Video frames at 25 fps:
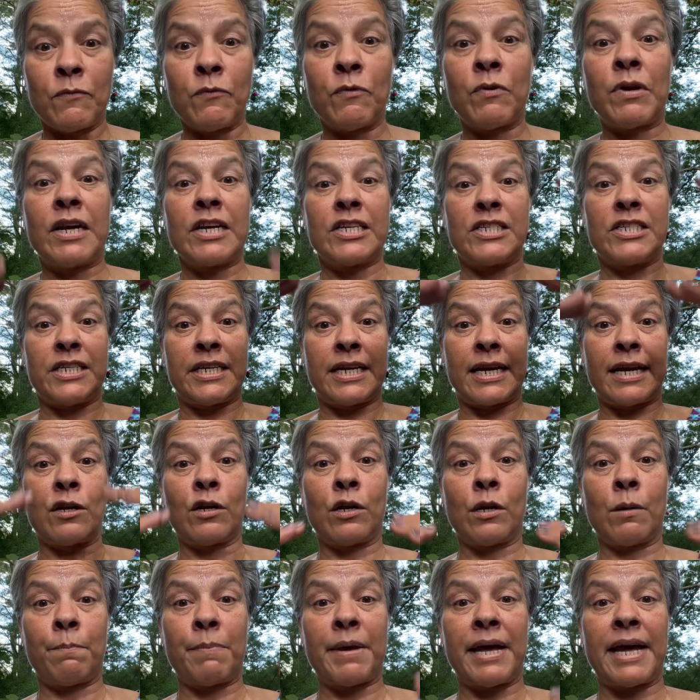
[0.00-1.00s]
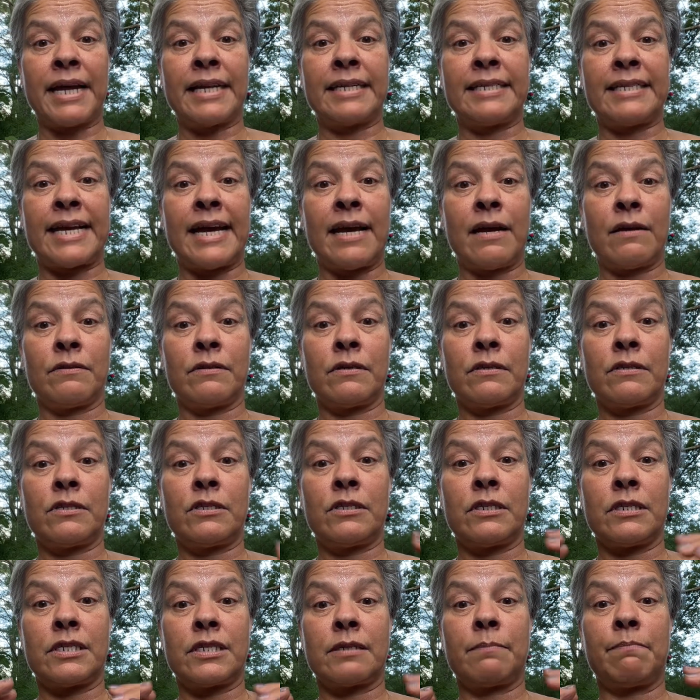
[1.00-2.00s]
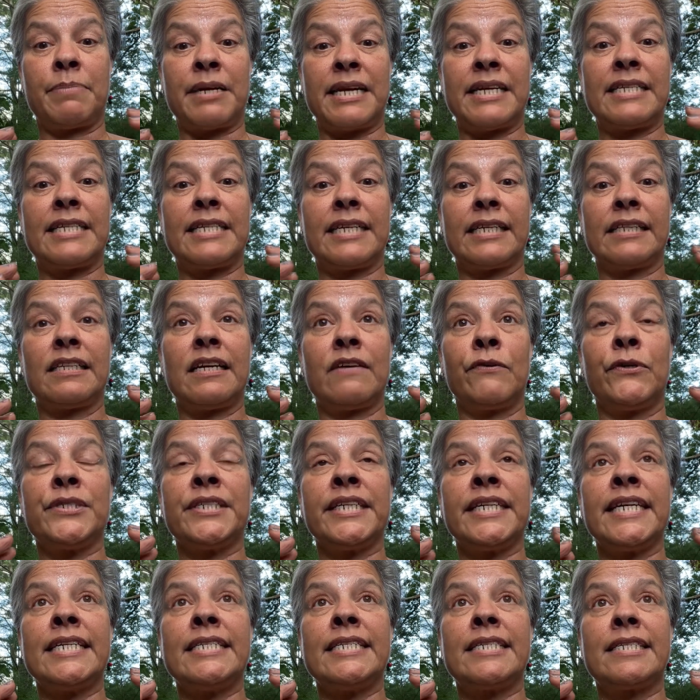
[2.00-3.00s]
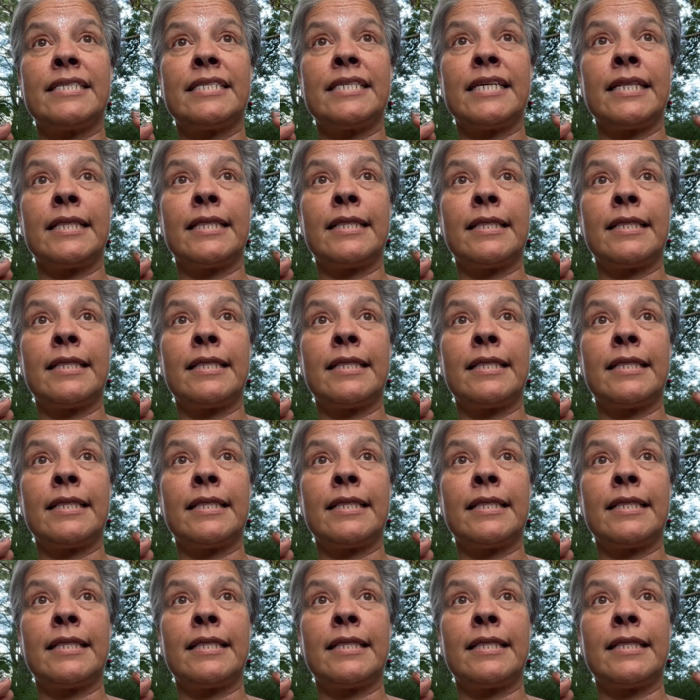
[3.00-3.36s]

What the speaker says: because you got to go back down to some basic level needs that